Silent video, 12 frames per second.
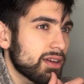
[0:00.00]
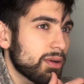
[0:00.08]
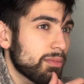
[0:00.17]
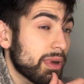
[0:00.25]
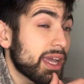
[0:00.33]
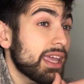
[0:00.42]

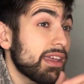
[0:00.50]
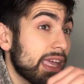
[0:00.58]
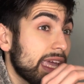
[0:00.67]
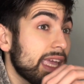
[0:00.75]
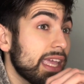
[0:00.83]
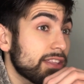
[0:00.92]
But
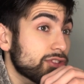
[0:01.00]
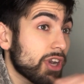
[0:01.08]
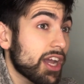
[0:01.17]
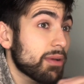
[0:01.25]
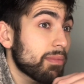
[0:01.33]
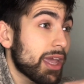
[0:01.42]
he
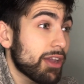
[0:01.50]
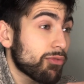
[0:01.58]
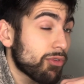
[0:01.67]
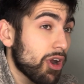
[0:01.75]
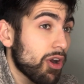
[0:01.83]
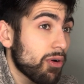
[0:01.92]
tried to make
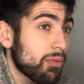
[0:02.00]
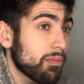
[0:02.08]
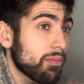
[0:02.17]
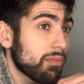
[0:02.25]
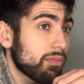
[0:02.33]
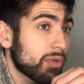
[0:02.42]

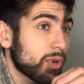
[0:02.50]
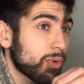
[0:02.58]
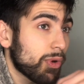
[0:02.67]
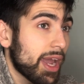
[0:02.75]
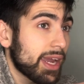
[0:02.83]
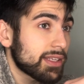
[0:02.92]
Rome,
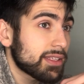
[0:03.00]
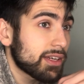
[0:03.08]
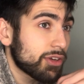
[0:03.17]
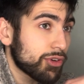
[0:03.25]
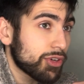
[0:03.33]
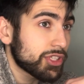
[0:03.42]
correct, a
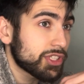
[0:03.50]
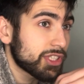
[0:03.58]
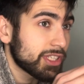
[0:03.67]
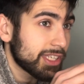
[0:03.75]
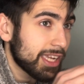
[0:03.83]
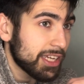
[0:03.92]

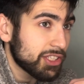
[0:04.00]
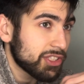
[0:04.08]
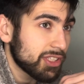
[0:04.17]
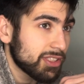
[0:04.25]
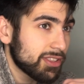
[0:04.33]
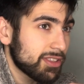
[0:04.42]
Christian
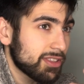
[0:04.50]
nation.